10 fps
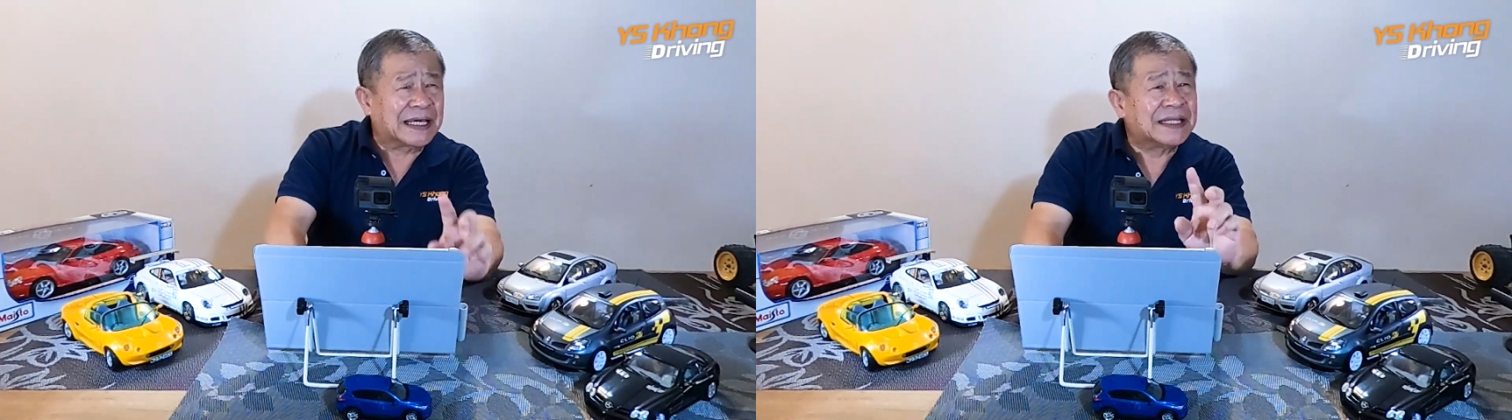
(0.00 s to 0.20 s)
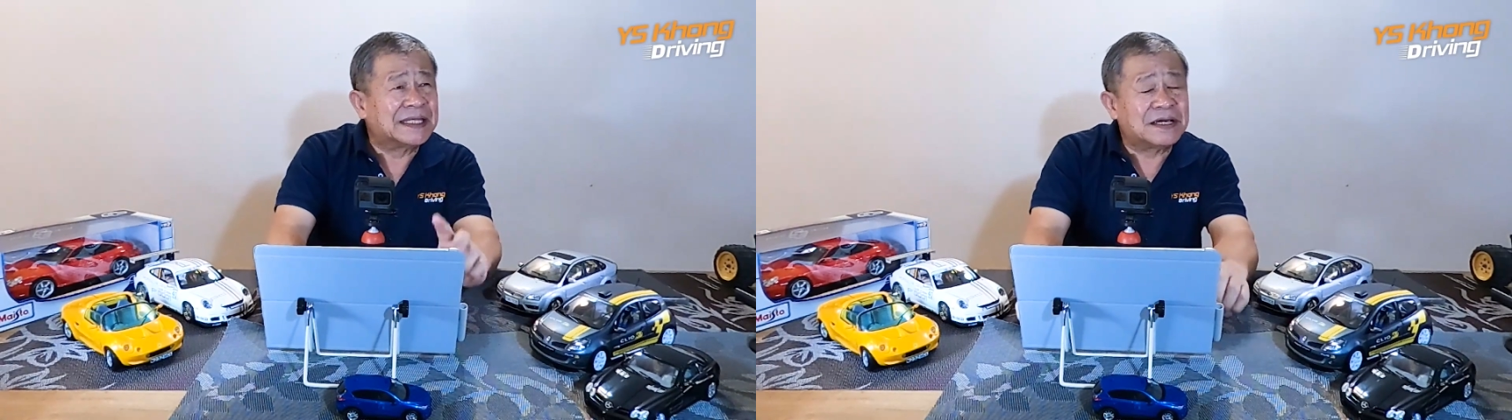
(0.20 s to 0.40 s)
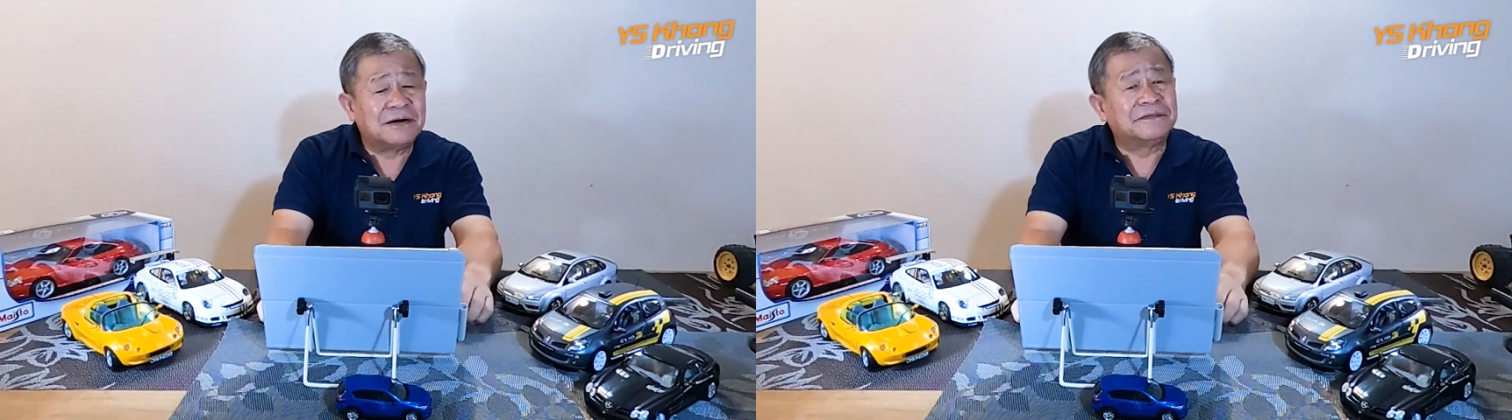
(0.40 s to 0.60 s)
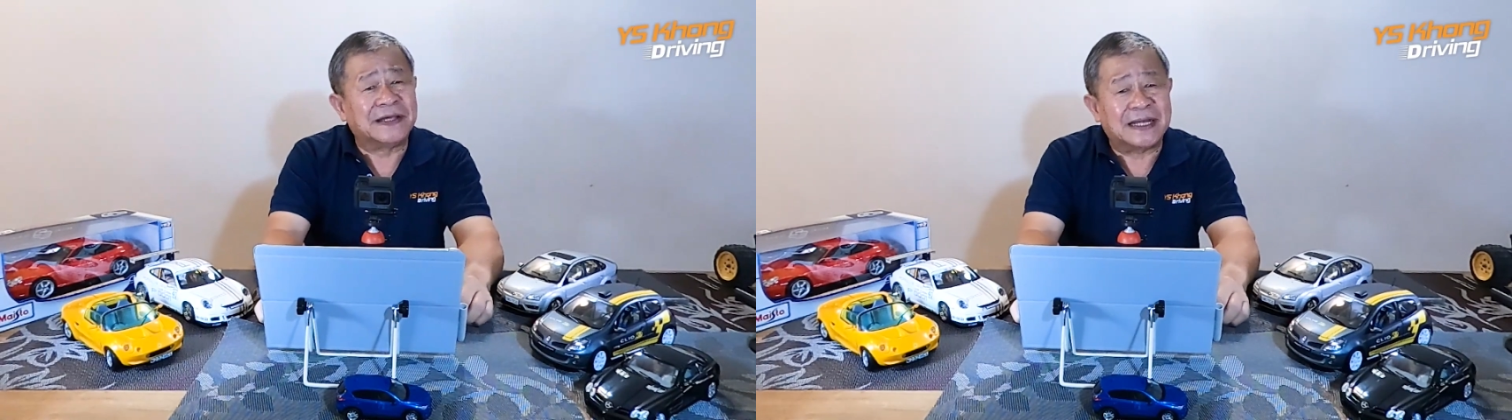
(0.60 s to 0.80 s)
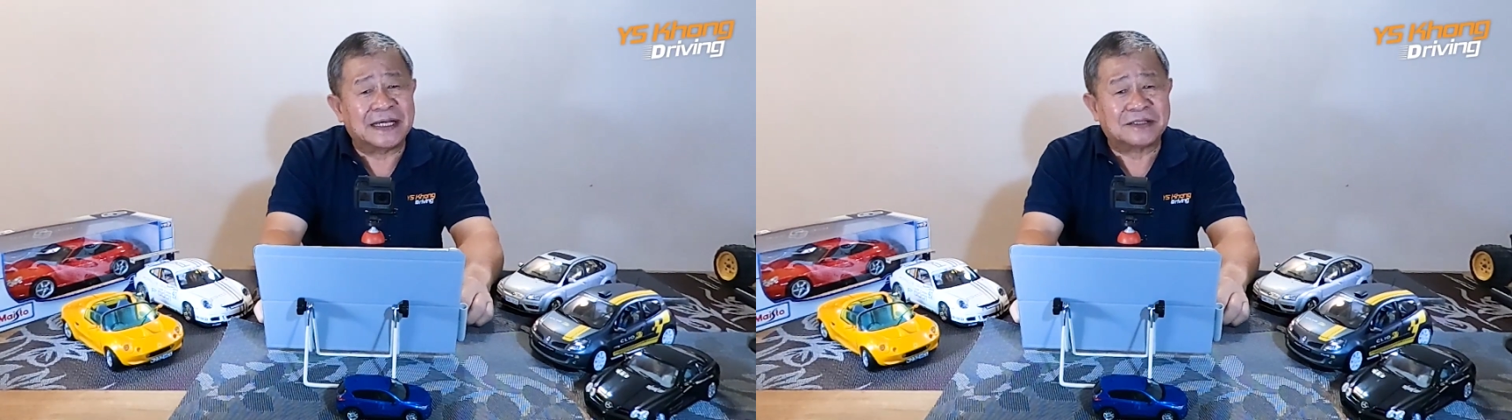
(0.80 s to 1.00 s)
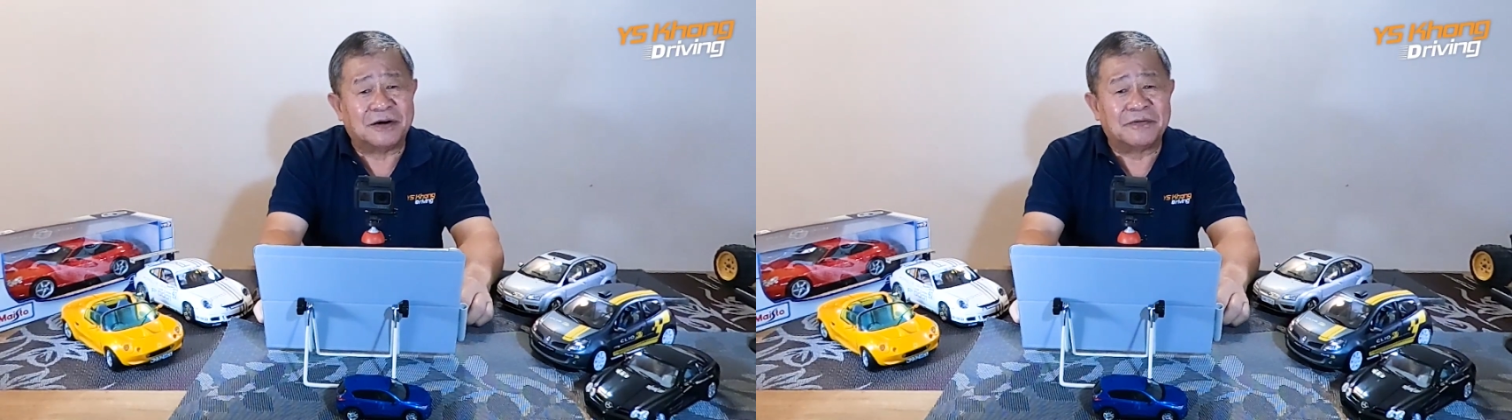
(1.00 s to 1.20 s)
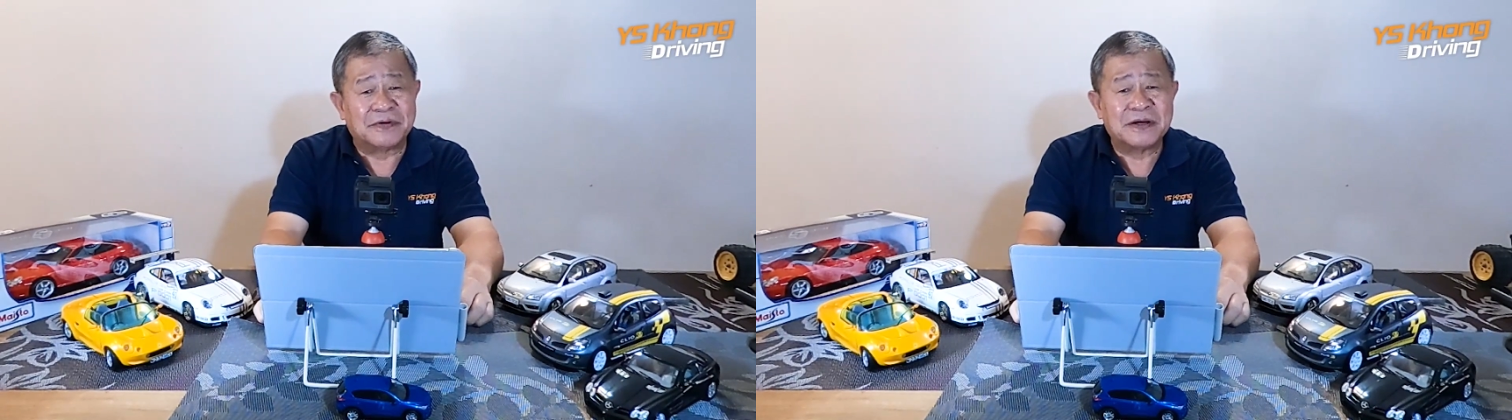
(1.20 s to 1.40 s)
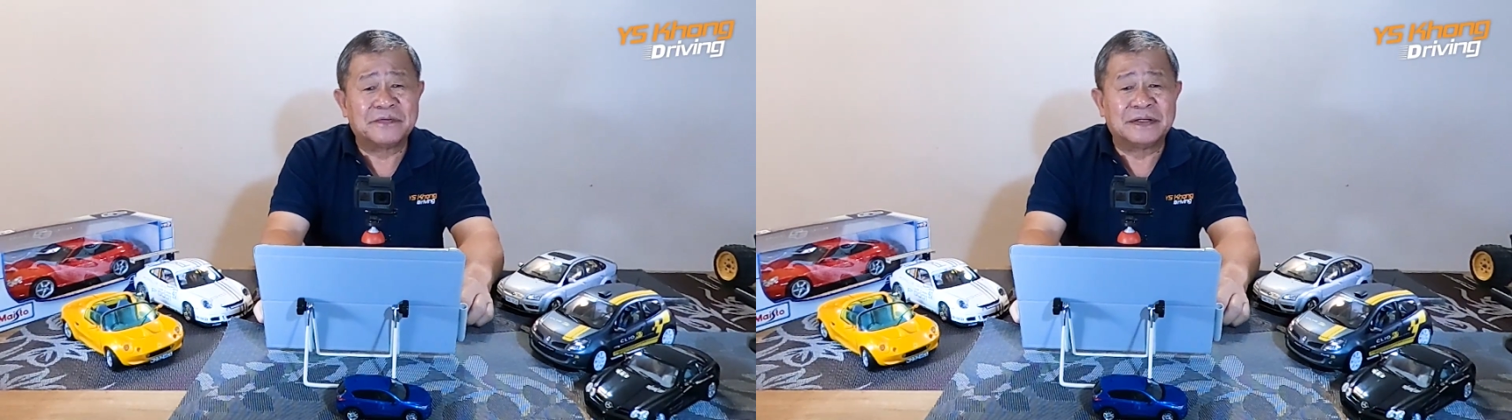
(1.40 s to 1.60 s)
can think of that has got
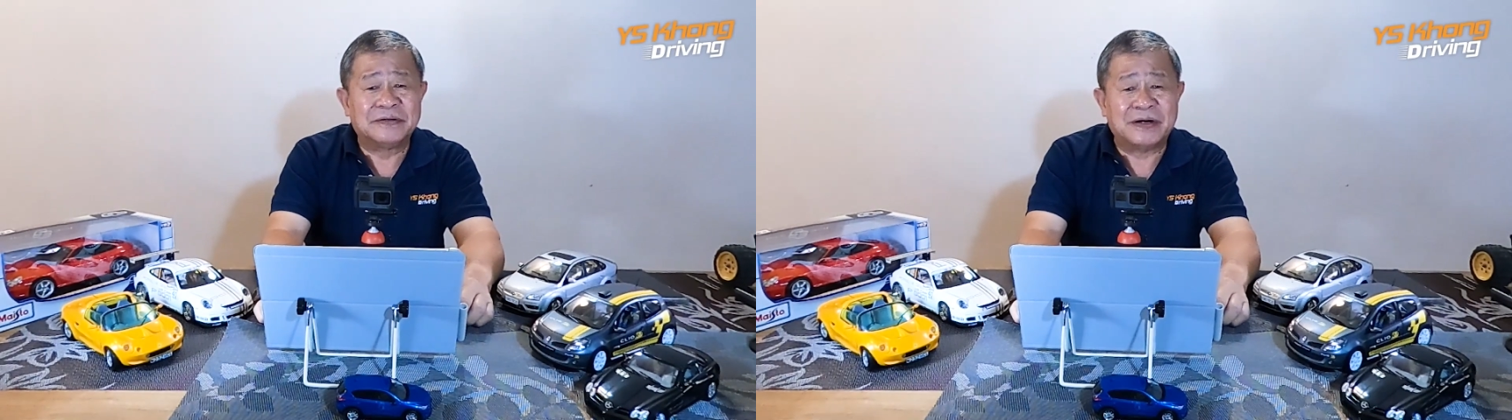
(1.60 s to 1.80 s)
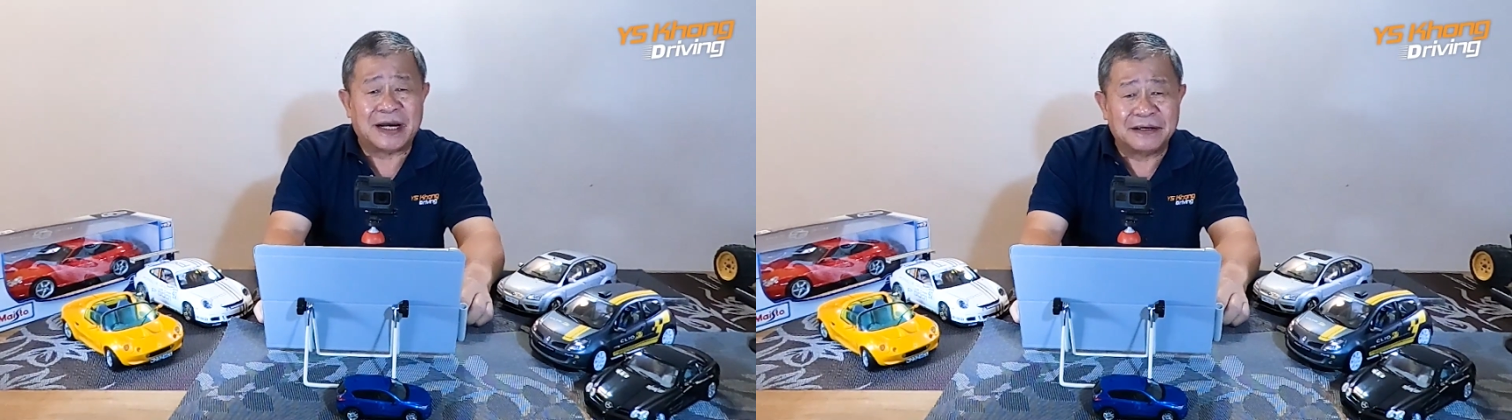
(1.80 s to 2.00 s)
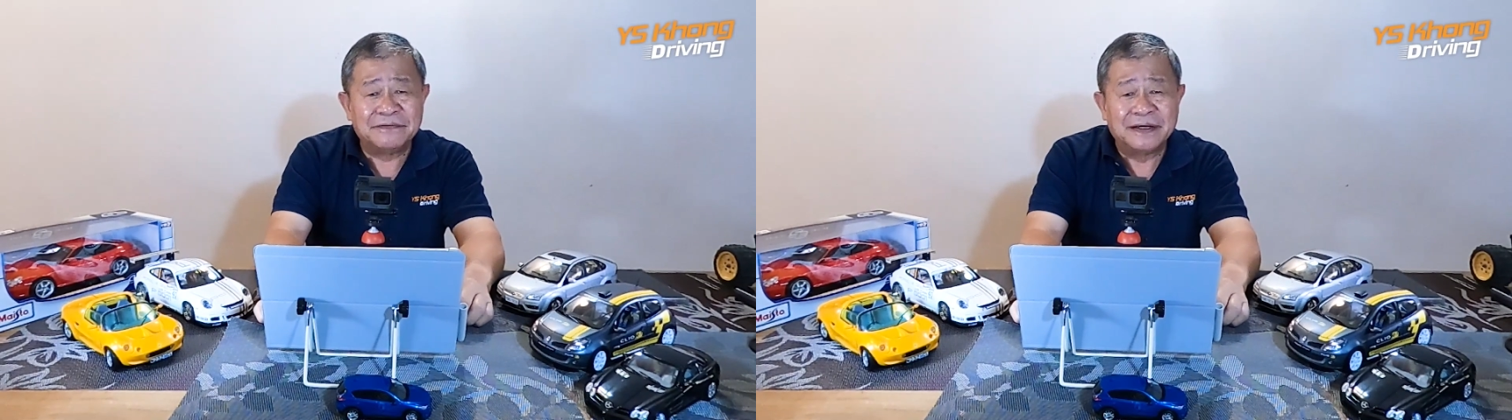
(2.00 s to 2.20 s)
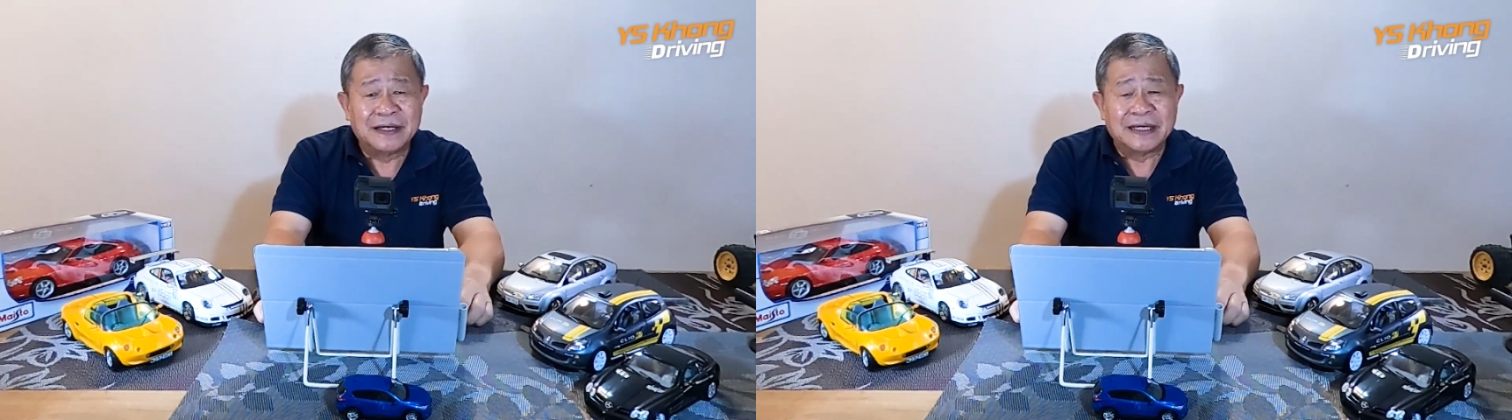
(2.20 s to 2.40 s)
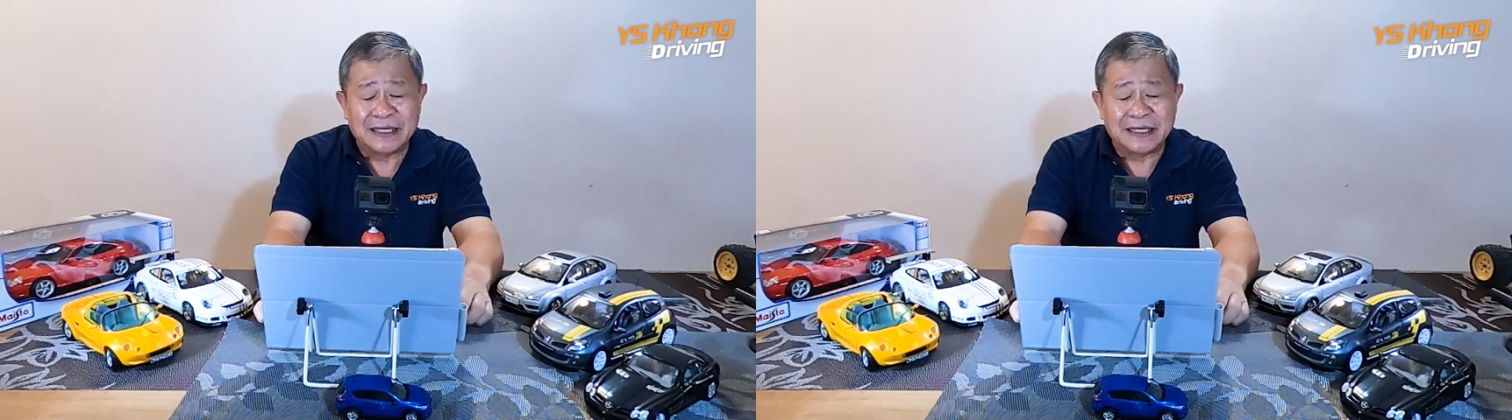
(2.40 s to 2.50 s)
rear-wheel drive